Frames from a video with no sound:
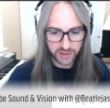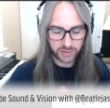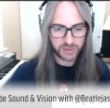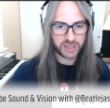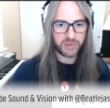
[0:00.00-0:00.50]

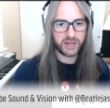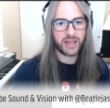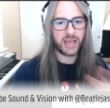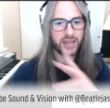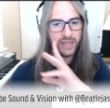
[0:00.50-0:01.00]
There was someone
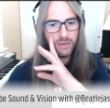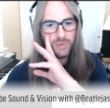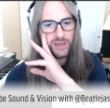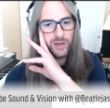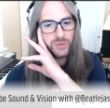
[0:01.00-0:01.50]
at
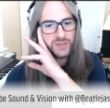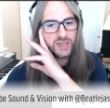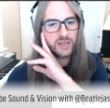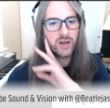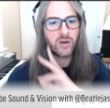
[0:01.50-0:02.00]
NAB who was
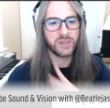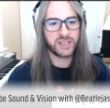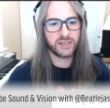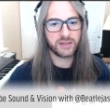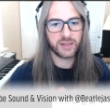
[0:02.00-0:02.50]
saying, "Oh, is
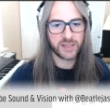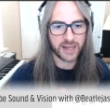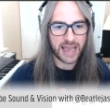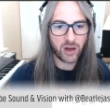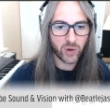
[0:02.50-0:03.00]
it
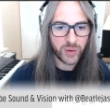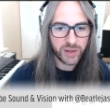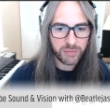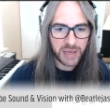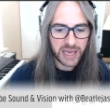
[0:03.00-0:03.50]

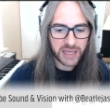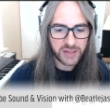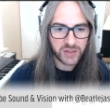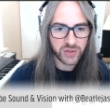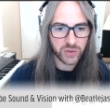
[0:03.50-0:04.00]
algorithm
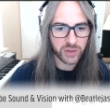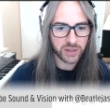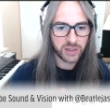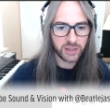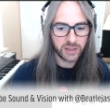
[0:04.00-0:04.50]
based or